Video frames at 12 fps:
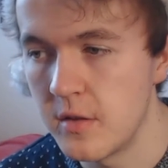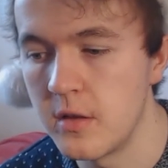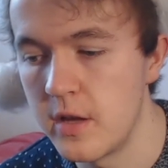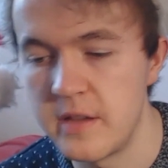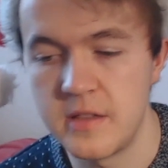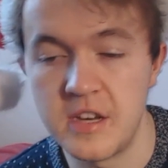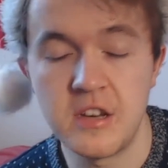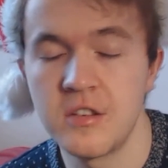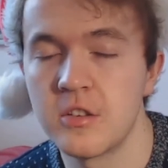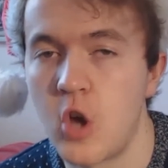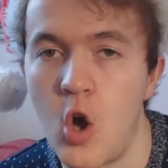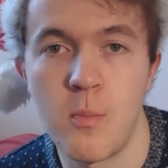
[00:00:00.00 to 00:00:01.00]
that they, they
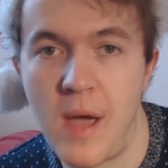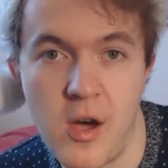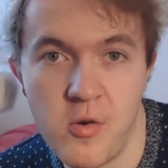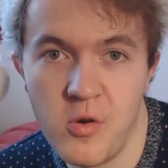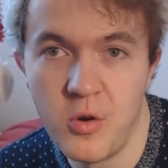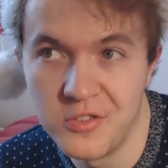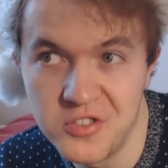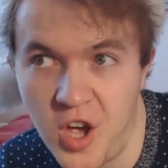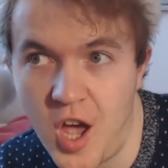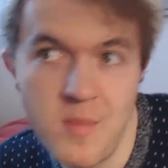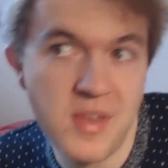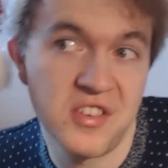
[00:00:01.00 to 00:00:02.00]
didn't come out on
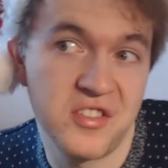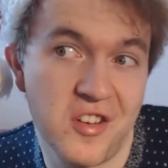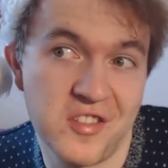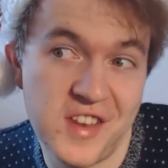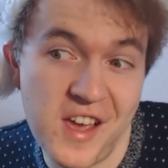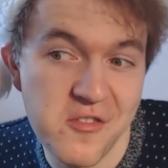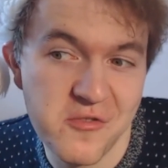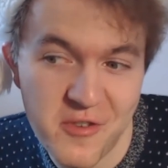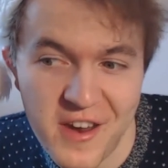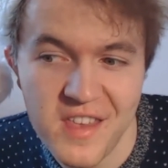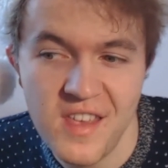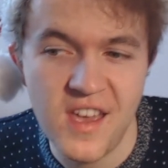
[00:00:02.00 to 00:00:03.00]
time. It started out
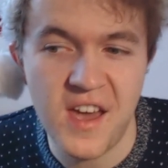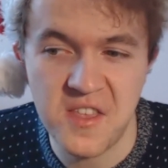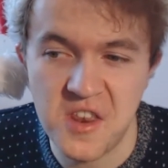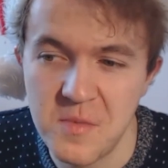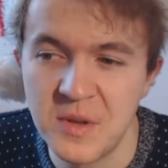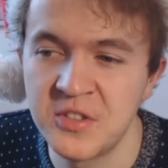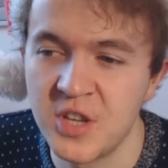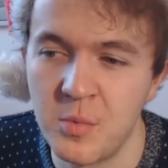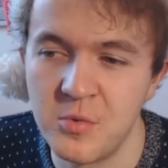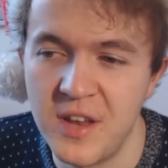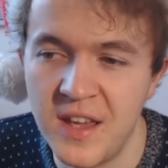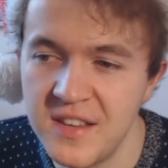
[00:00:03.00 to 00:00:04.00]
great, and then I missed a
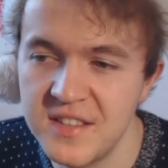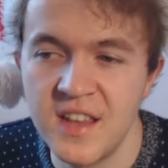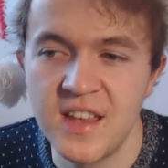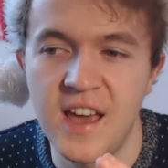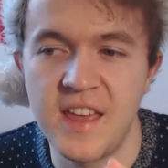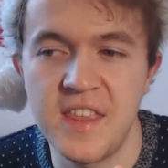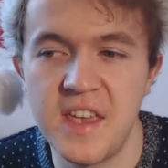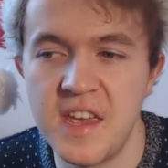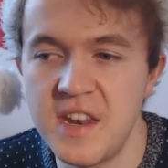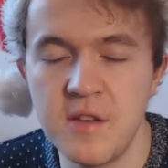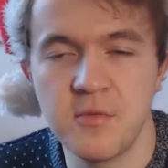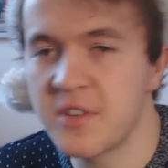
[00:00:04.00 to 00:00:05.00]
couple days, and
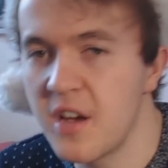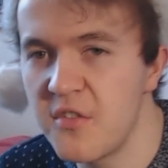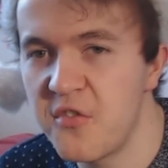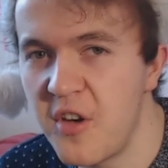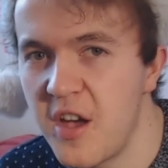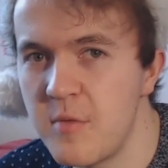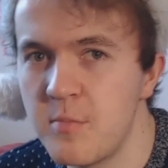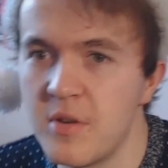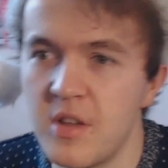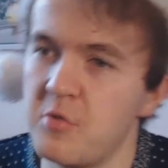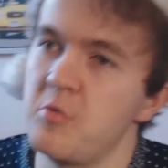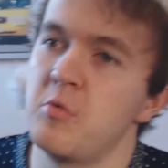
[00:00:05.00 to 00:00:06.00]
then it was kind of fine,
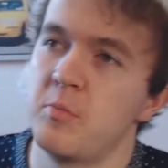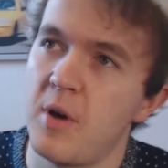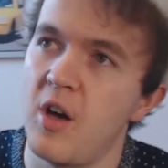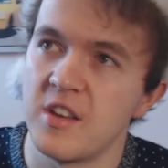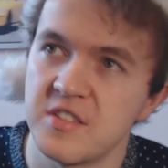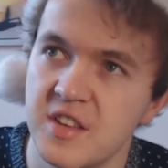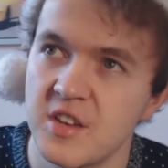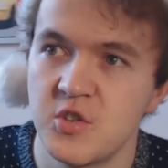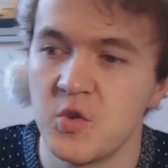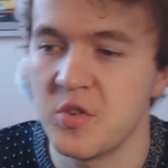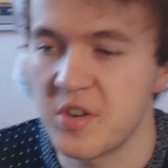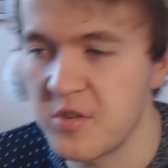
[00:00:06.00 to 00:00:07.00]
but all behind
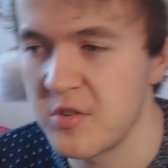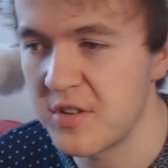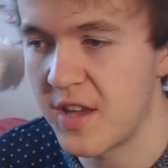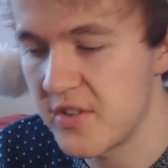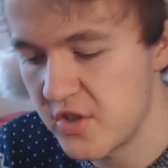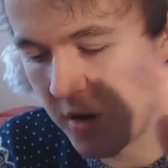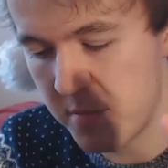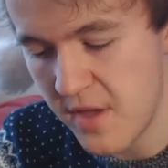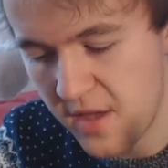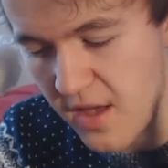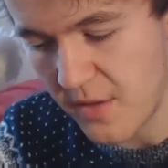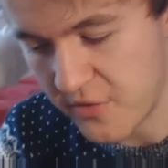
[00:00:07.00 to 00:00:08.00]
schedule, and I couldn't catch up.
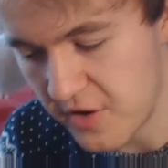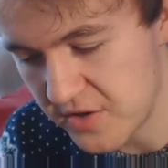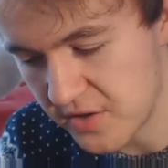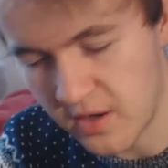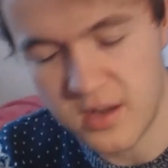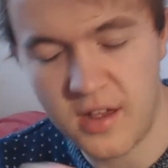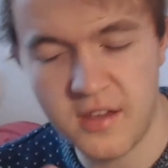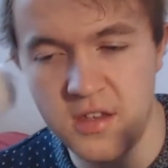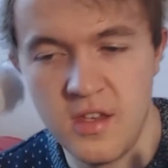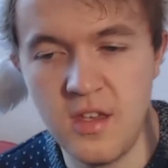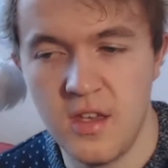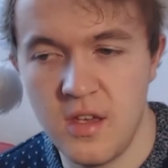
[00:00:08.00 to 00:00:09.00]
I'm very, uh, like,
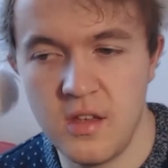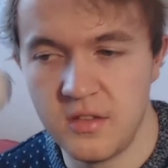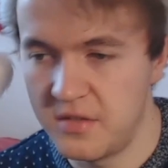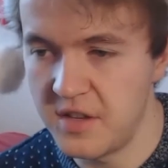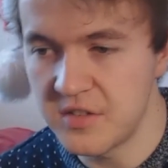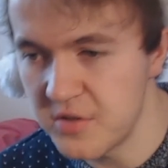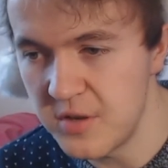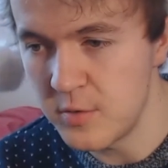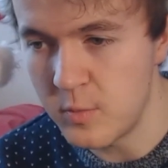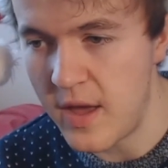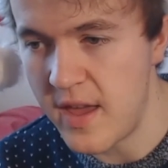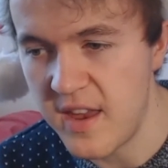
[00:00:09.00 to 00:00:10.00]
things got in the
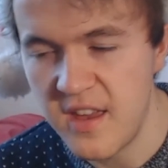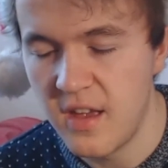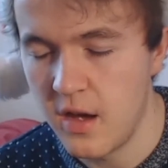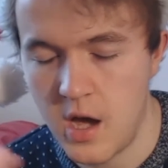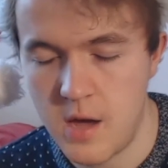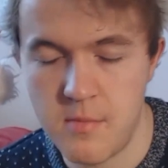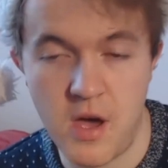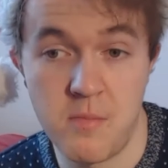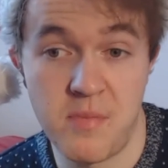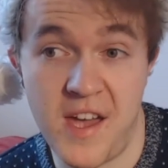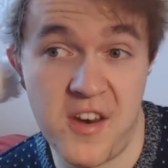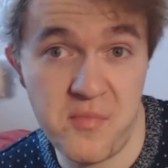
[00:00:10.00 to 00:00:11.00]
way, I'm, I'm
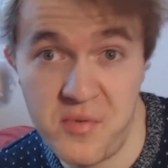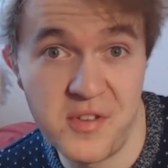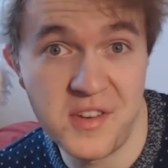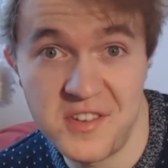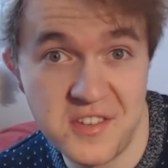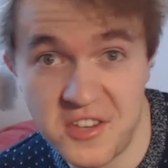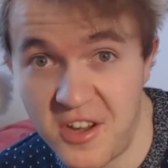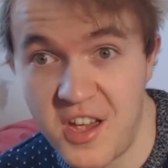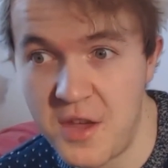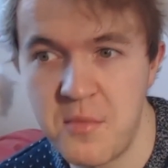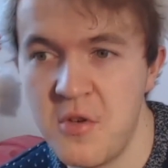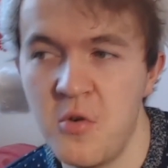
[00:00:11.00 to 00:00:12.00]
bad at predicting
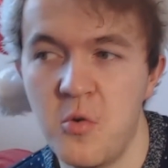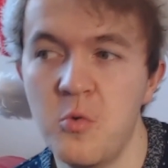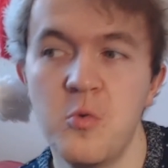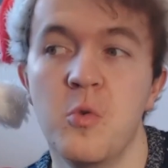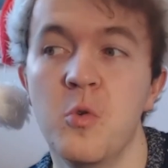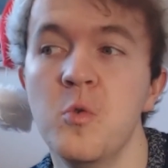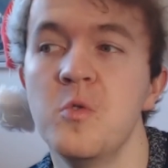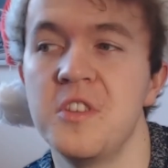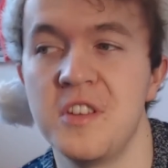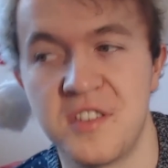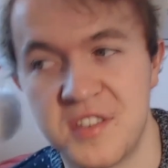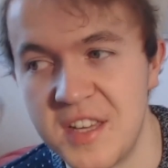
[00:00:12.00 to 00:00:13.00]
time, all, all
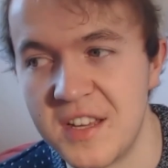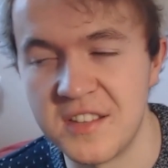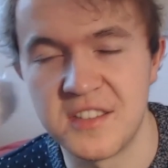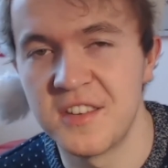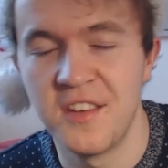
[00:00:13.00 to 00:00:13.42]
these things.